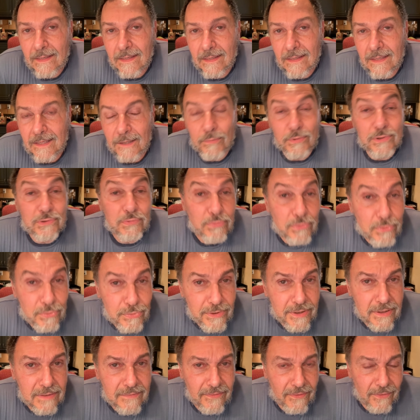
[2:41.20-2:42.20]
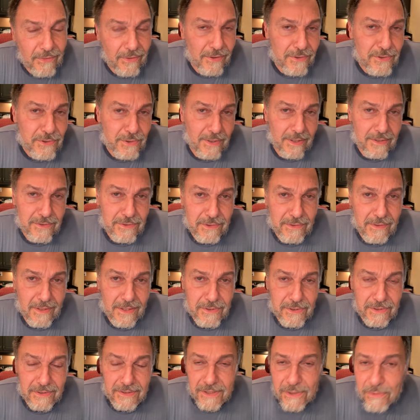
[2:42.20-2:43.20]
He was wounded for our
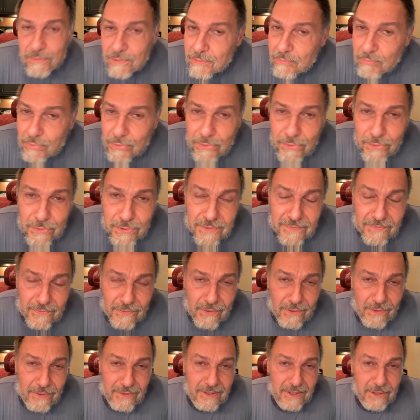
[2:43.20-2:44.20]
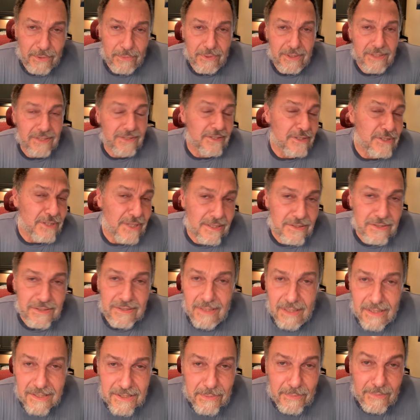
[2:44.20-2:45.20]
transgressions. He was bruised for our iniquities. The
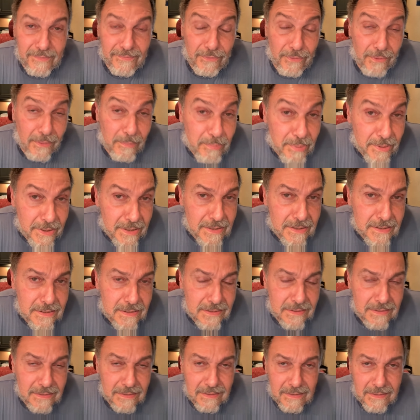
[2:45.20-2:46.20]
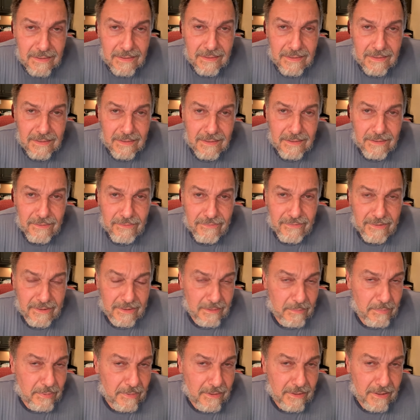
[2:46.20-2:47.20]
chastisement for our peace fell
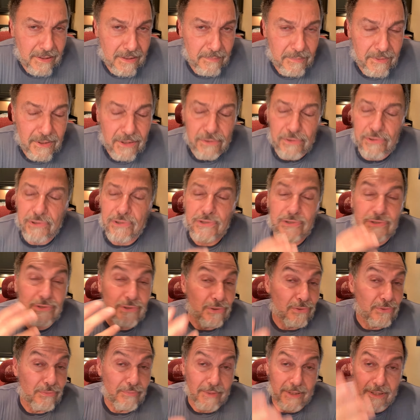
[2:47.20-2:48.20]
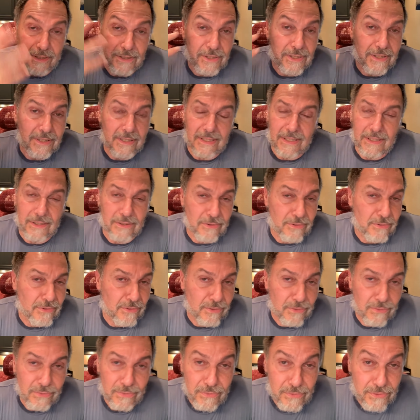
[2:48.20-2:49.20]
upon Him. There's so much in
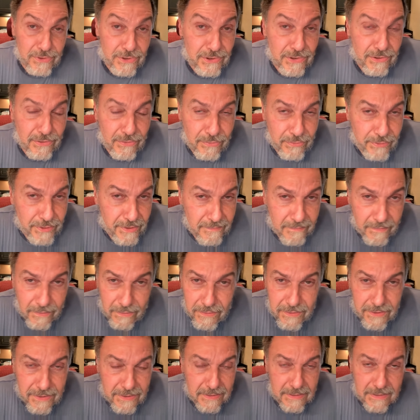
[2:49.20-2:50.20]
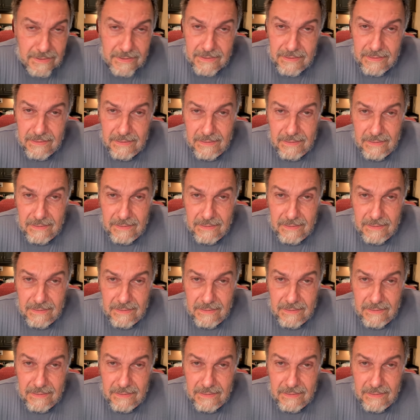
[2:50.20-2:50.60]
those three verses